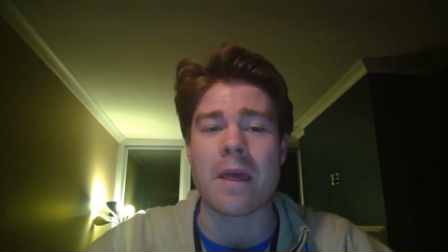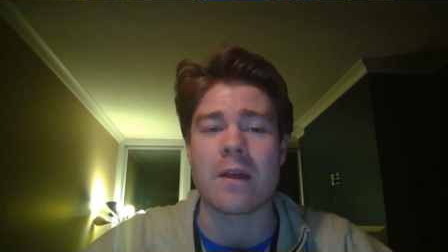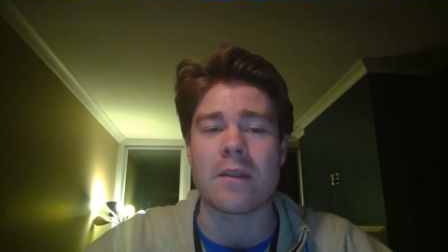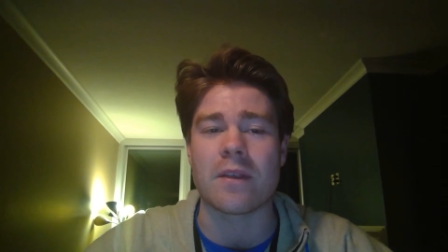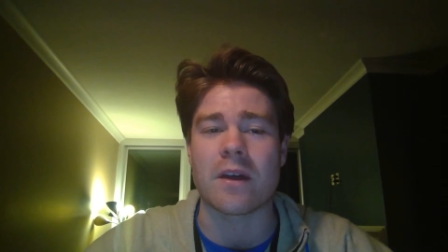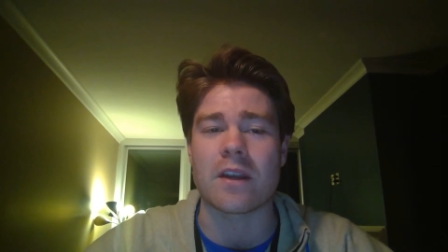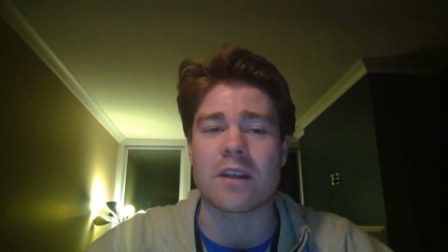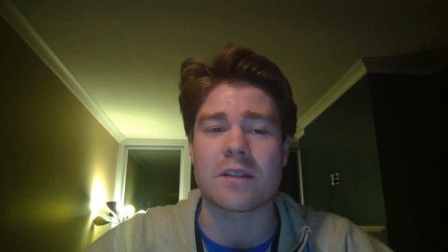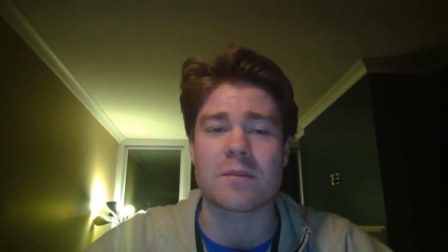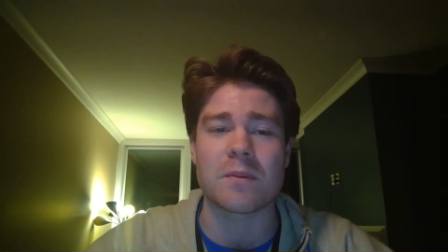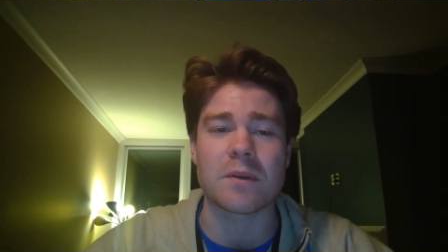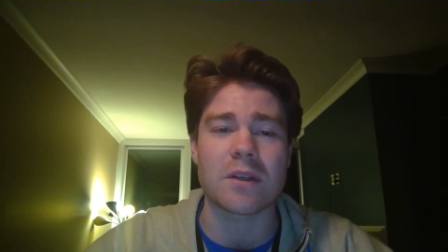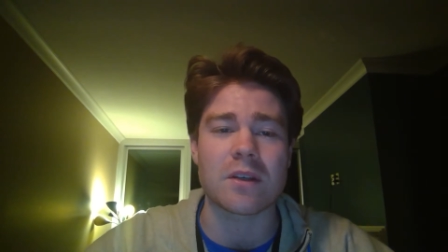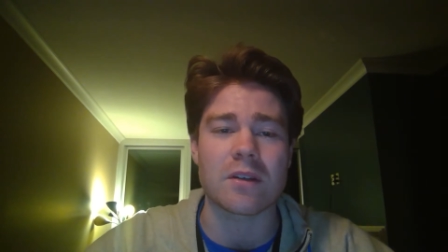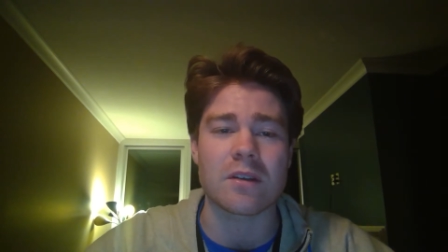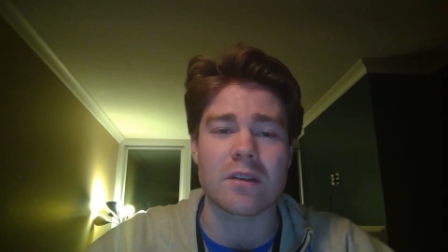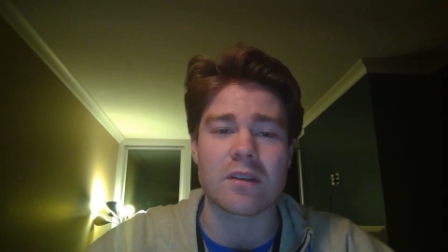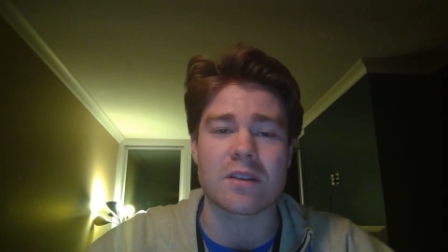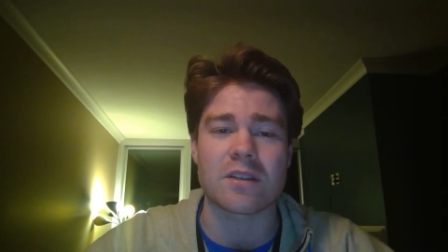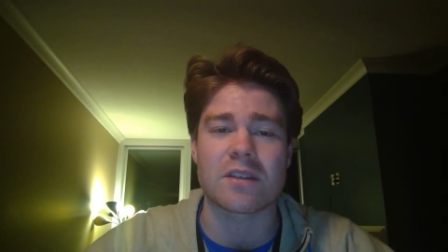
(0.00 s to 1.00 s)
That is
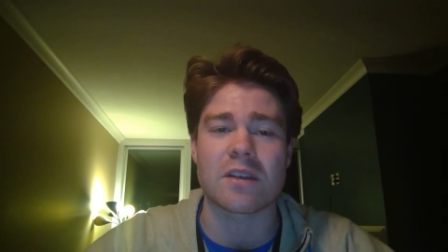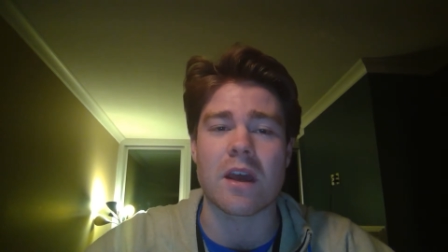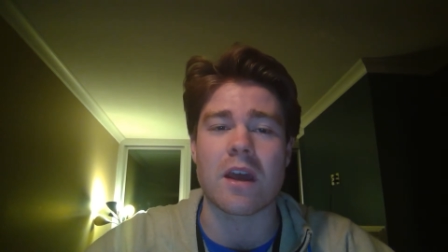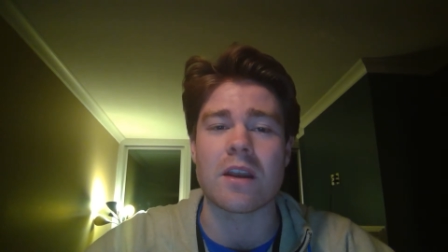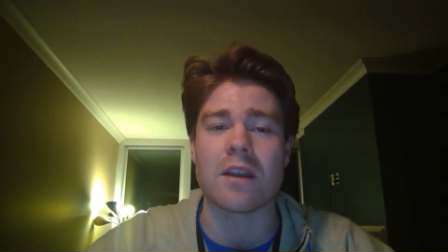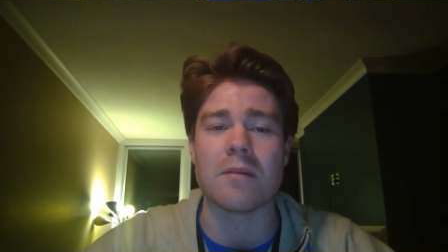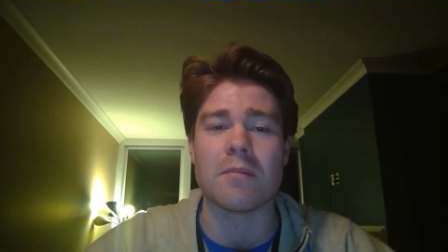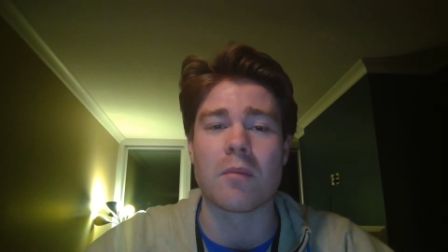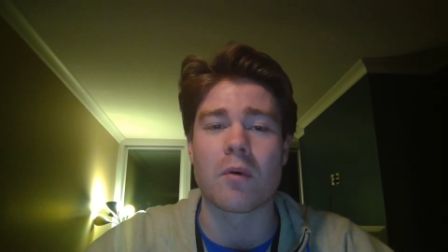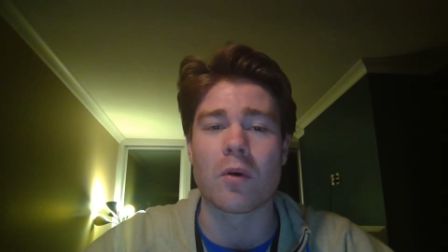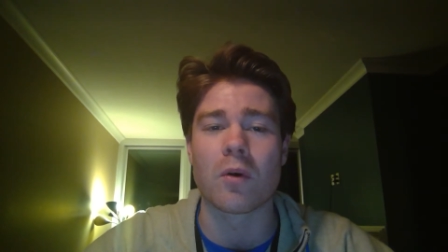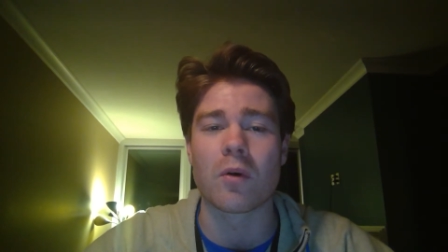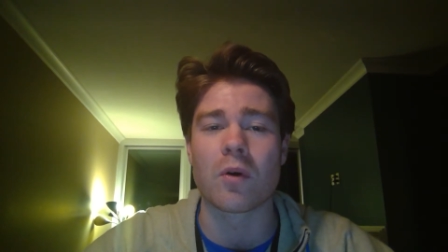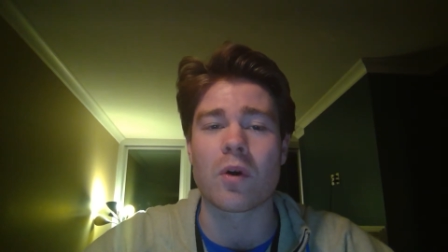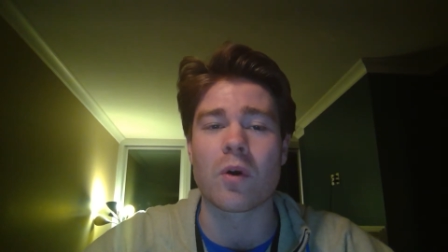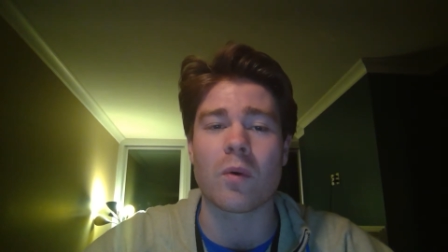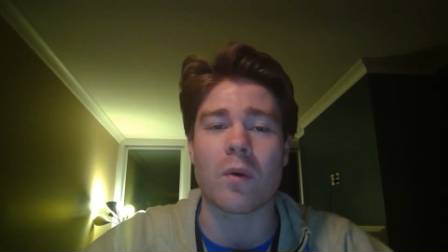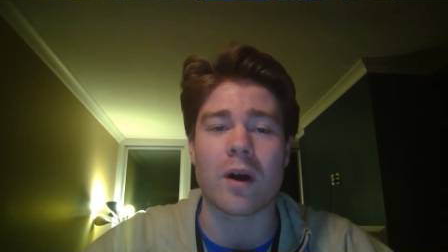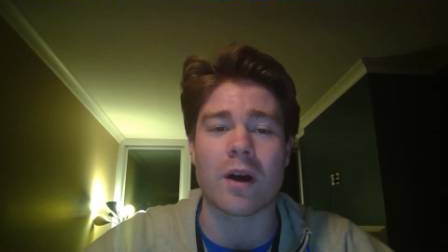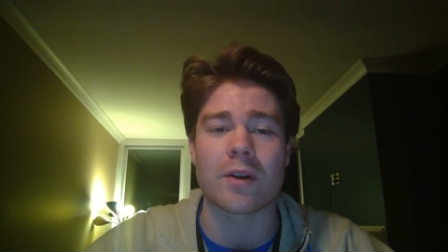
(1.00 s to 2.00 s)
because any moral
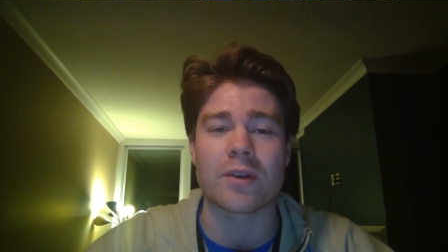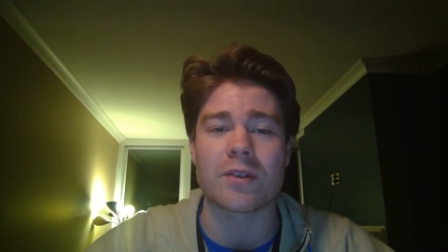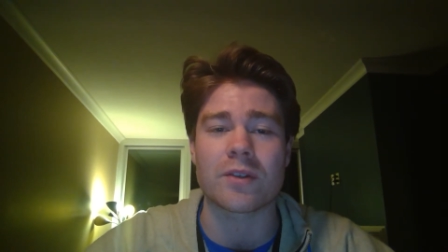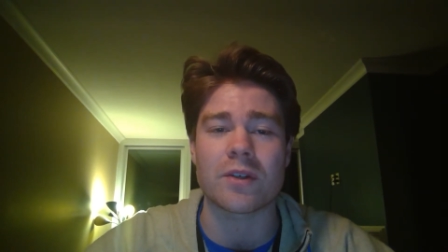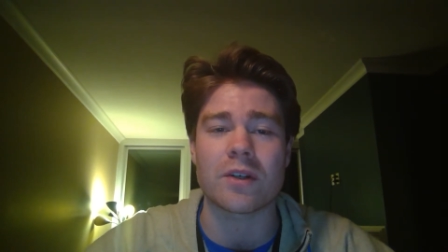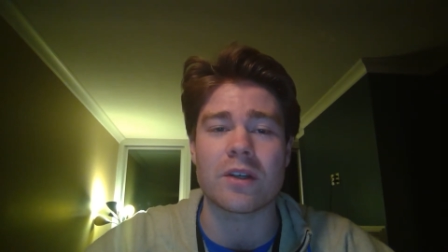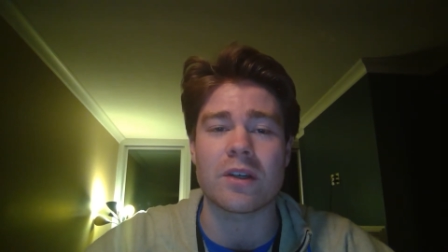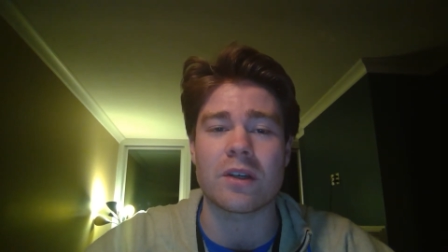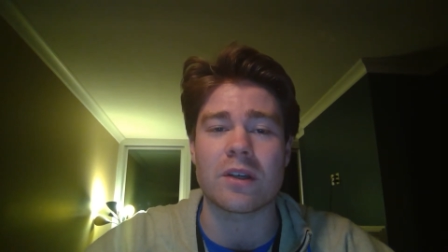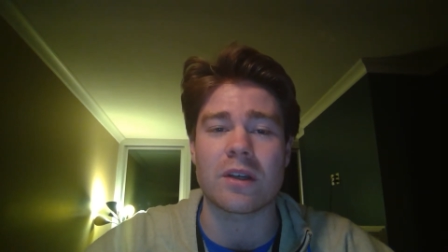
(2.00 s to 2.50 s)
quandary